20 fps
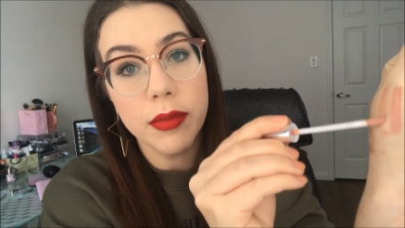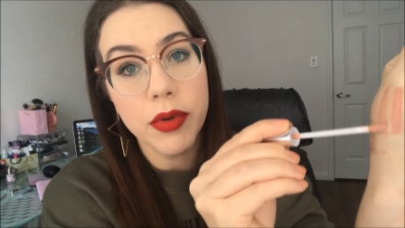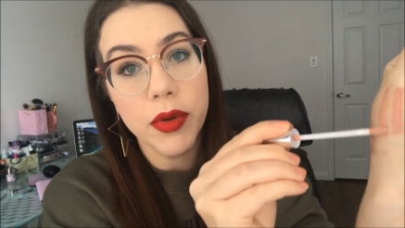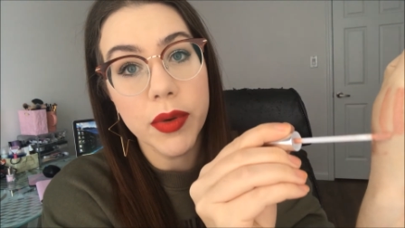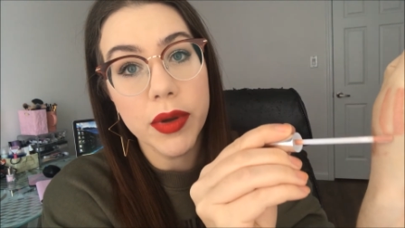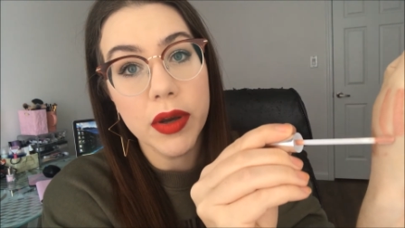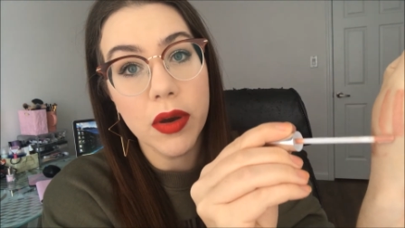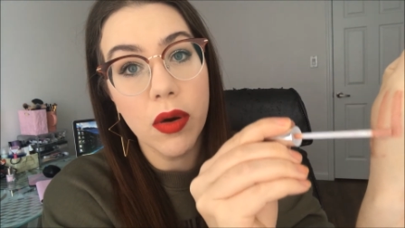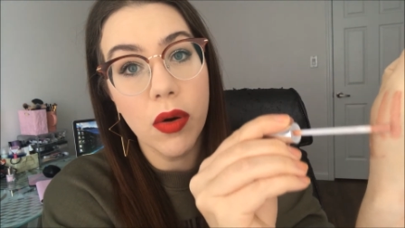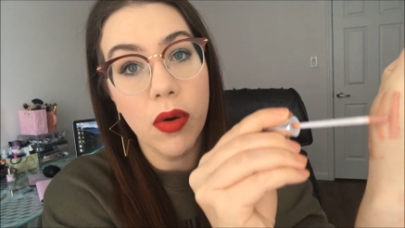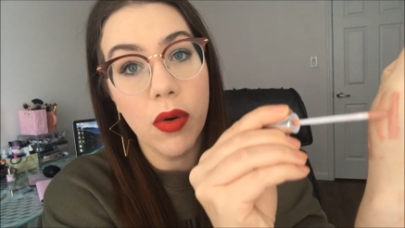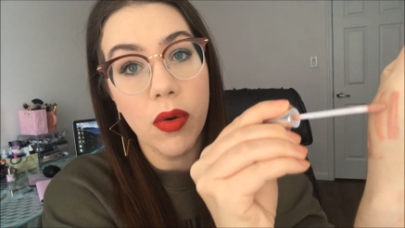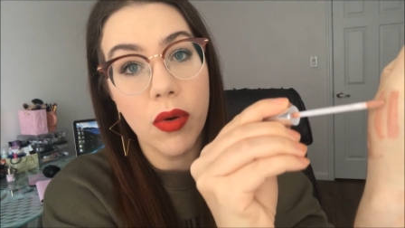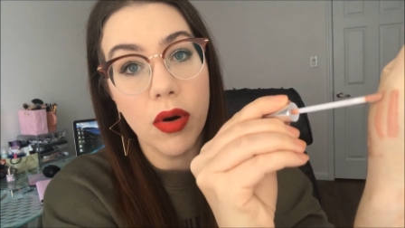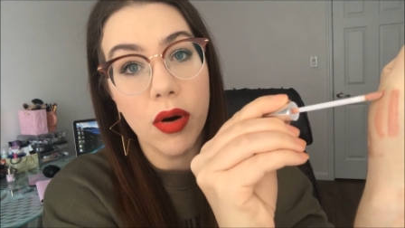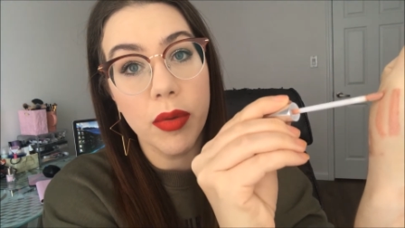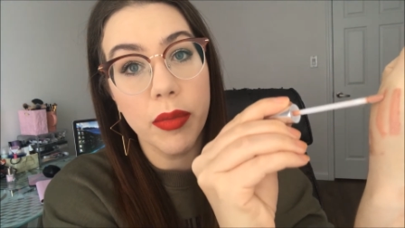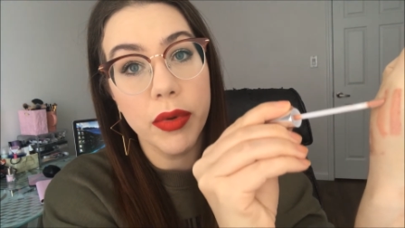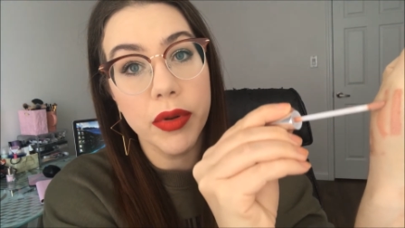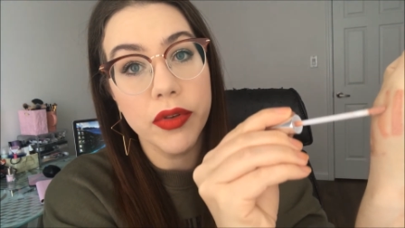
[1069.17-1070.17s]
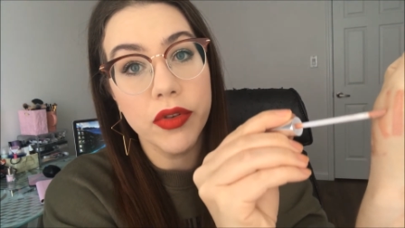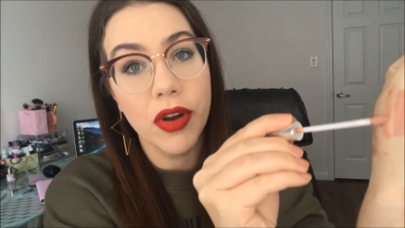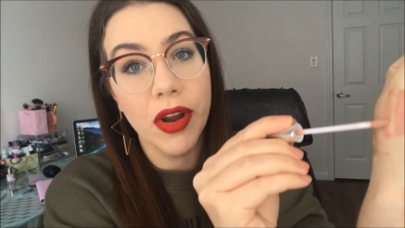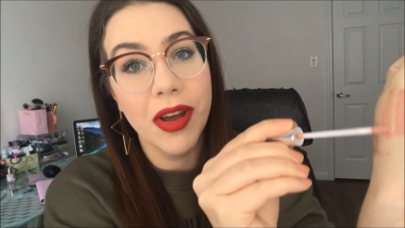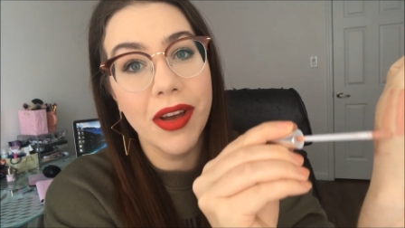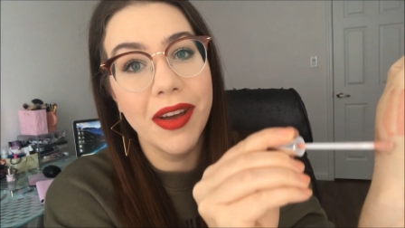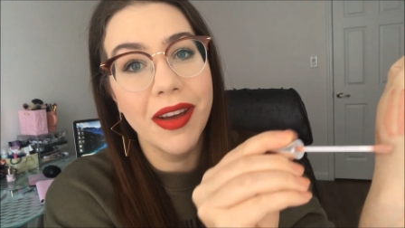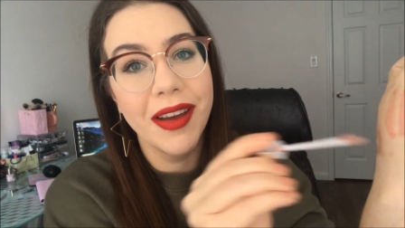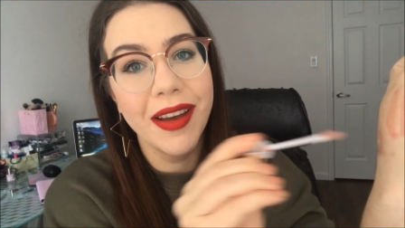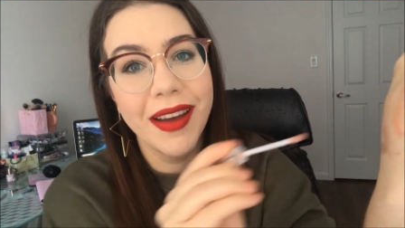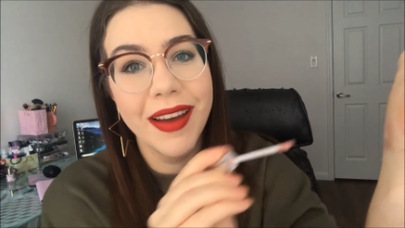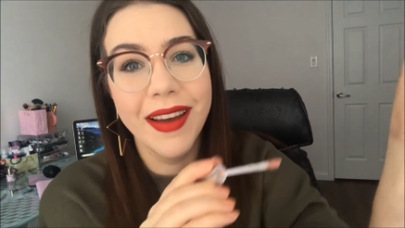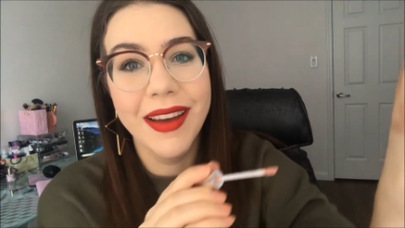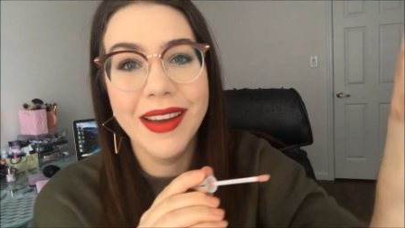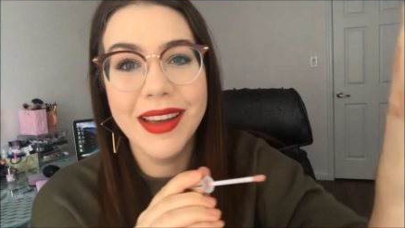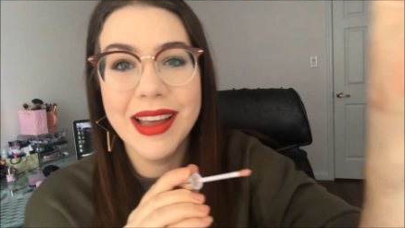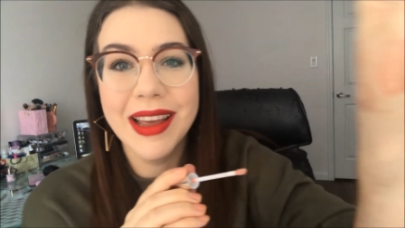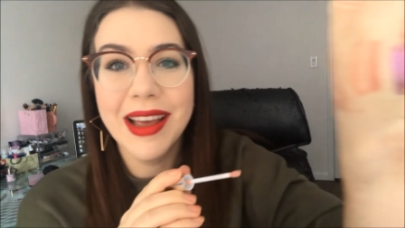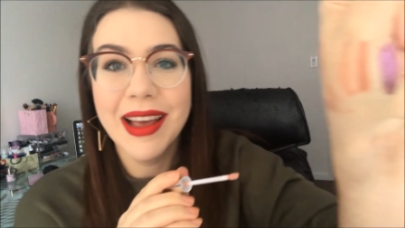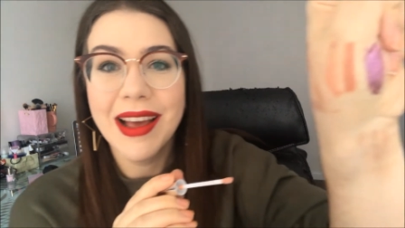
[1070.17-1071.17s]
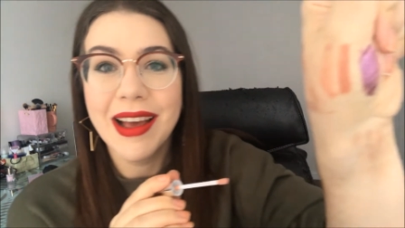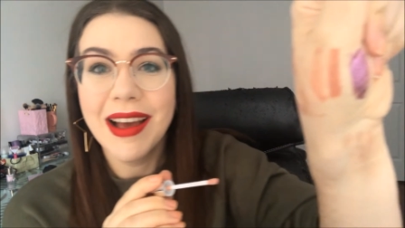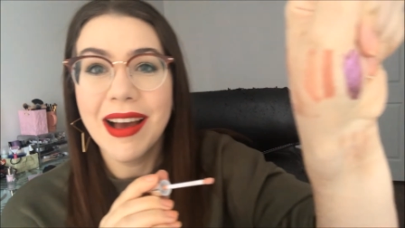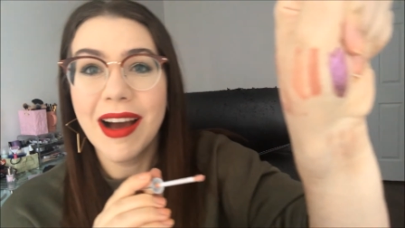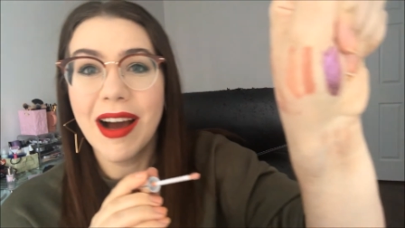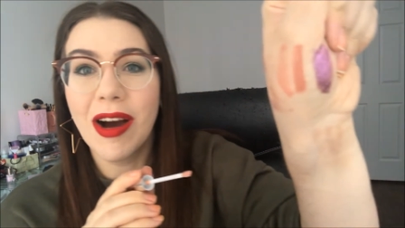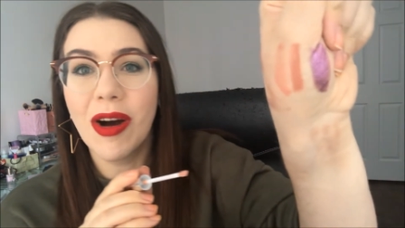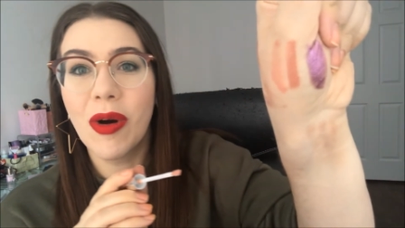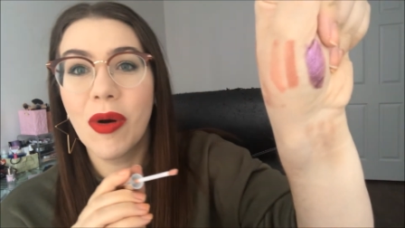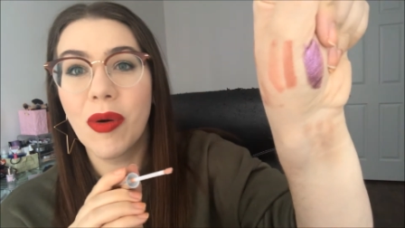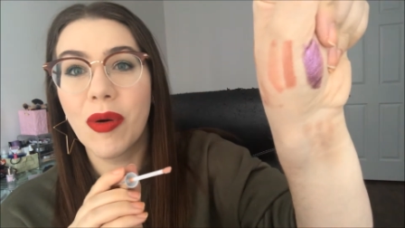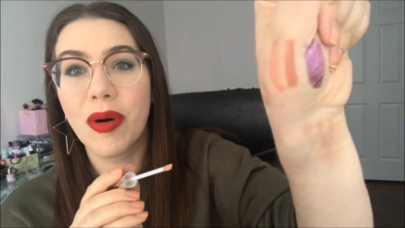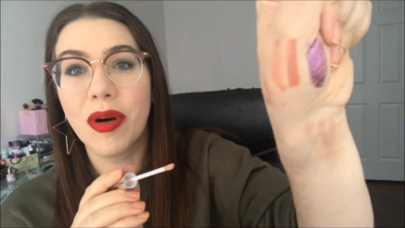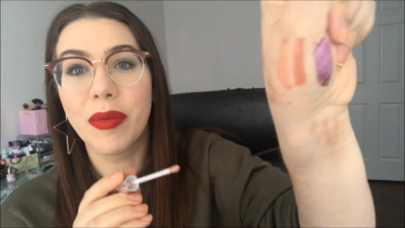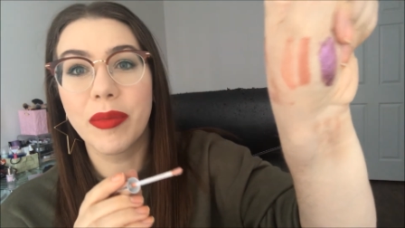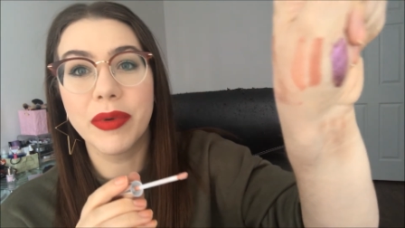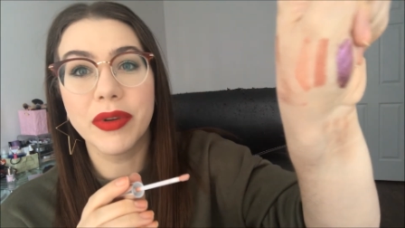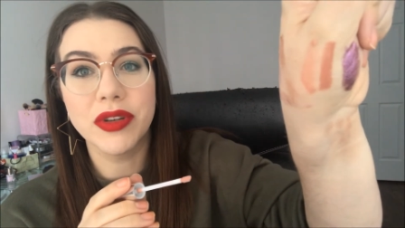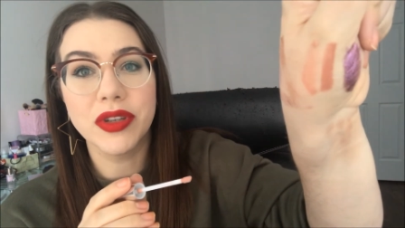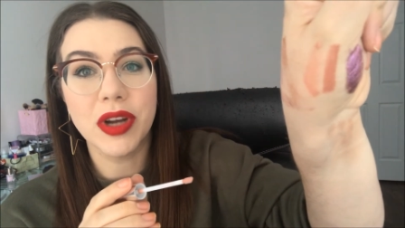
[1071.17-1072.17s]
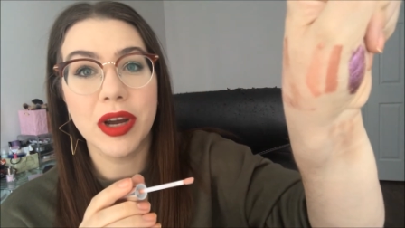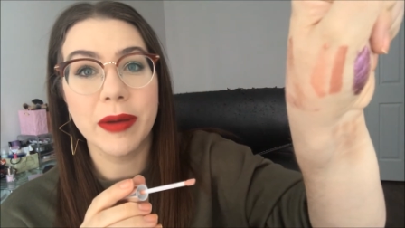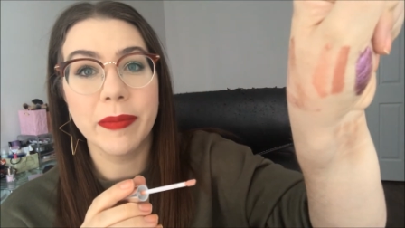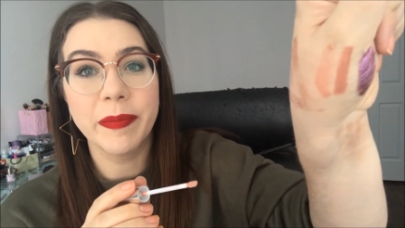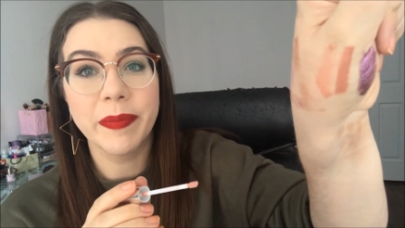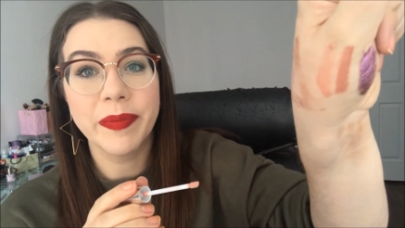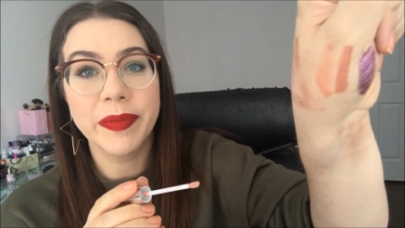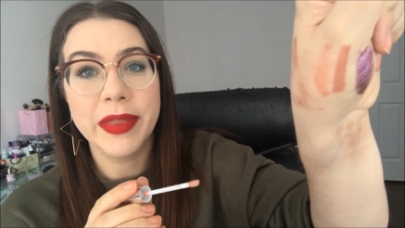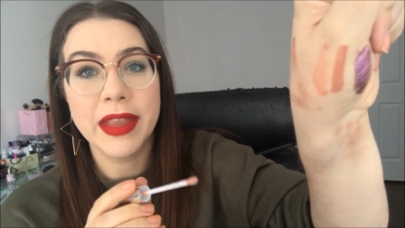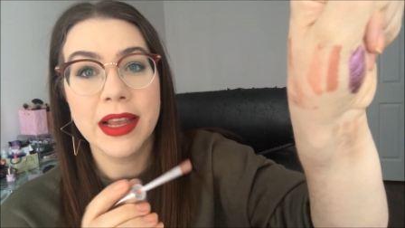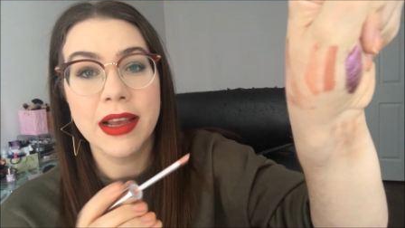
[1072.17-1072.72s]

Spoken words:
I'm doing a horrible job. A horrible job.